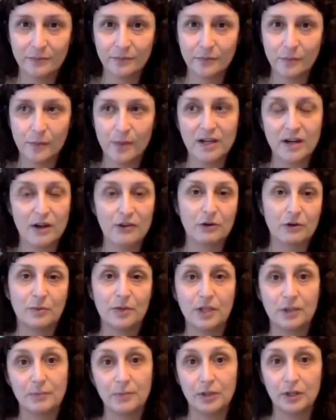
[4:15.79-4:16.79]
when other
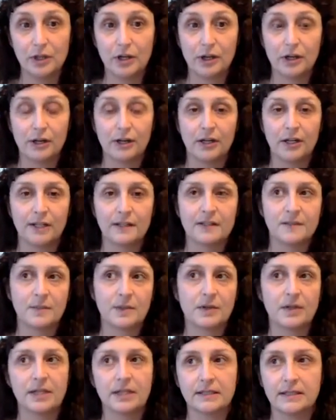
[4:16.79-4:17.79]
people are
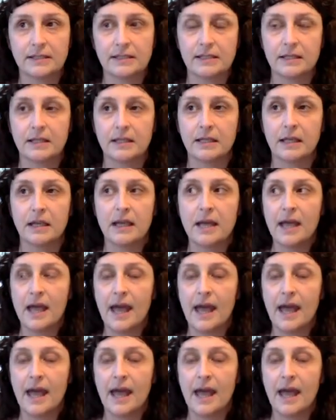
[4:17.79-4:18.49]
experiencing